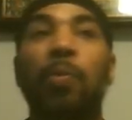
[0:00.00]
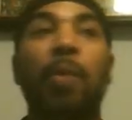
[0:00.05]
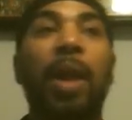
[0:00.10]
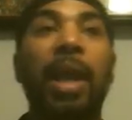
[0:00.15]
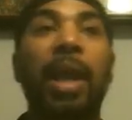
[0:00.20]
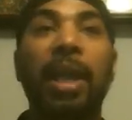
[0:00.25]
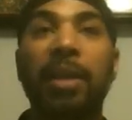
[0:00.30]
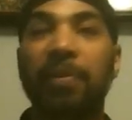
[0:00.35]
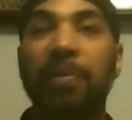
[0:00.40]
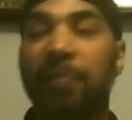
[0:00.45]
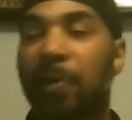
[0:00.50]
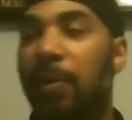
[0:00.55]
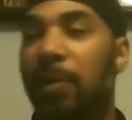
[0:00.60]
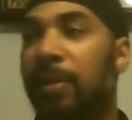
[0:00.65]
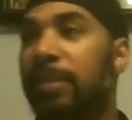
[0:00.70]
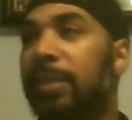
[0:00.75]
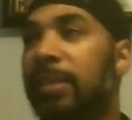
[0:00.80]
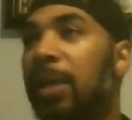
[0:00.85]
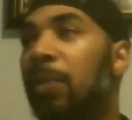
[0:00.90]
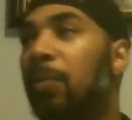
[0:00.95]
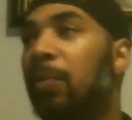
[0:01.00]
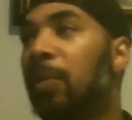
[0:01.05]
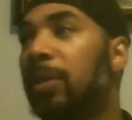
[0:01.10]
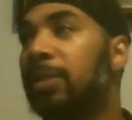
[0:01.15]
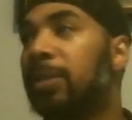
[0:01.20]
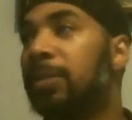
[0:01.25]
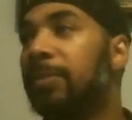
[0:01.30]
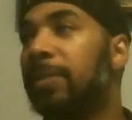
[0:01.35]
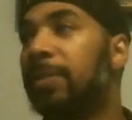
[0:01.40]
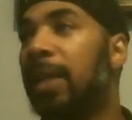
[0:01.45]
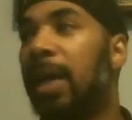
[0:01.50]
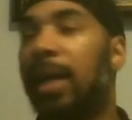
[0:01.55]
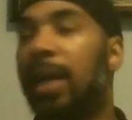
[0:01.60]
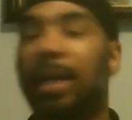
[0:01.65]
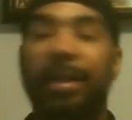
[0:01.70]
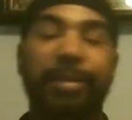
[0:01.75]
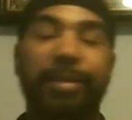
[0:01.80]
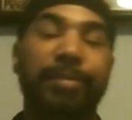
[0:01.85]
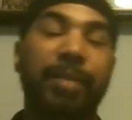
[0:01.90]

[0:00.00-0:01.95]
rainforest that worship Yah,